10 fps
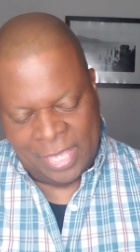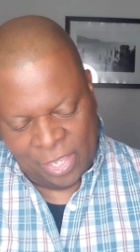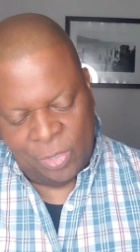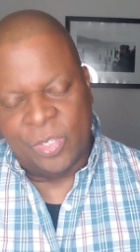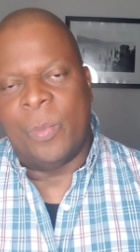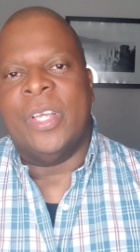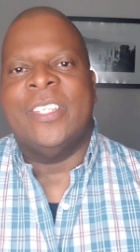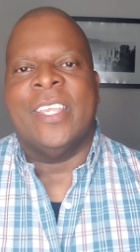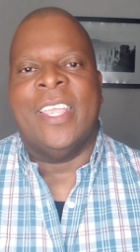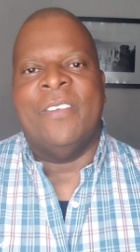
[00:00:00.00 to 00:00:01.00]
Thank you so
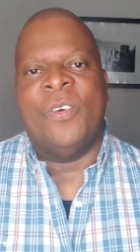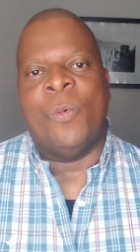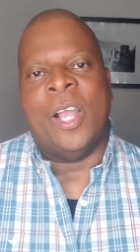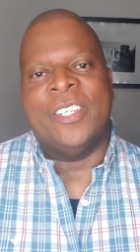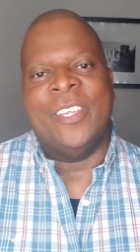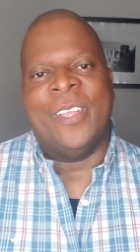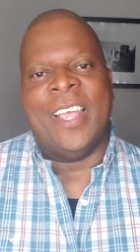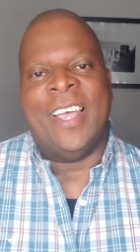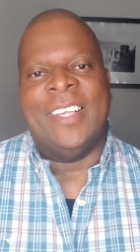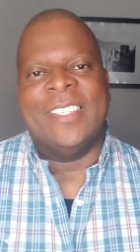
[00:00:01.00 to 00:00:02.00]
much again for watching,
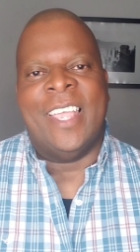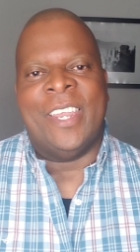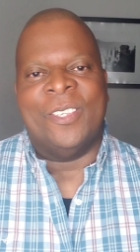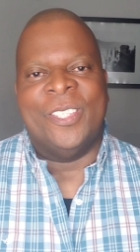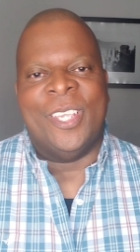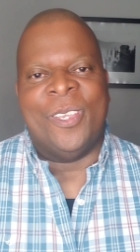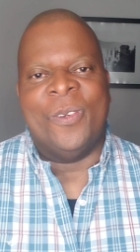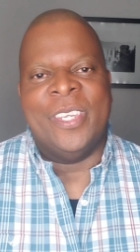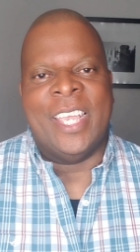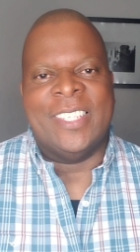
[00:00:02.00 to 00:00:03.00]
you guys, and I'll see
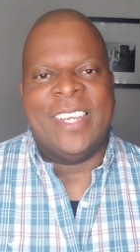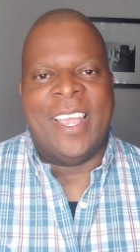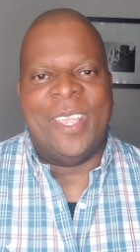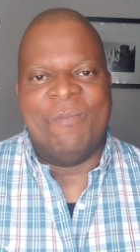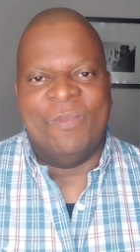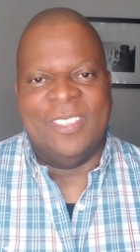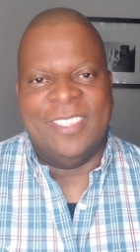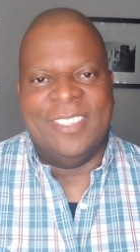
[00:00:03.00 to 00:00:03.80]
you next time.